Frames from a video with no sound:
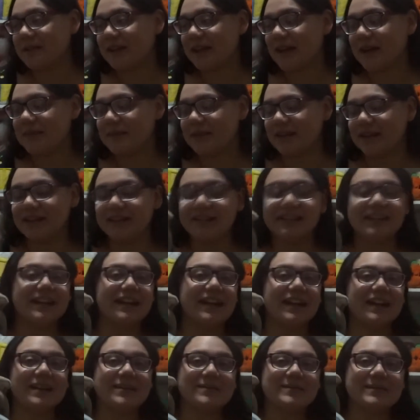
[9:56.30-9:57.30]
coming.
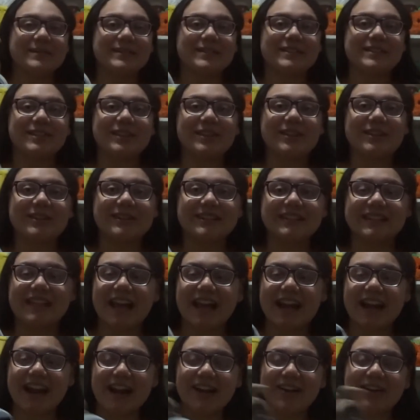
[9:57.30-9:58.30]
I'm so
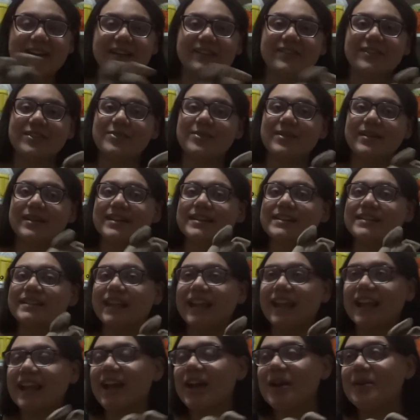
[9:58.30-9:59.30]
glad. I don't even want to
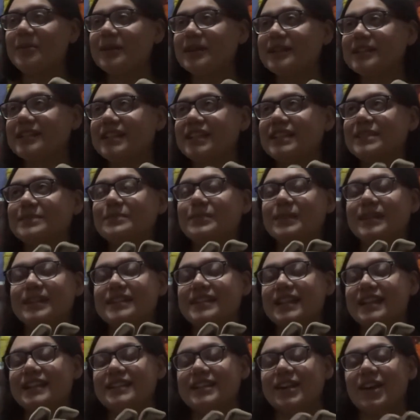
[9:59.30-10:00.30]
say how much this plush
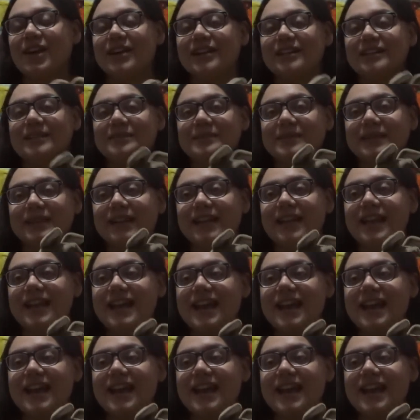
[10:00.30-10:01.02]
has cost me.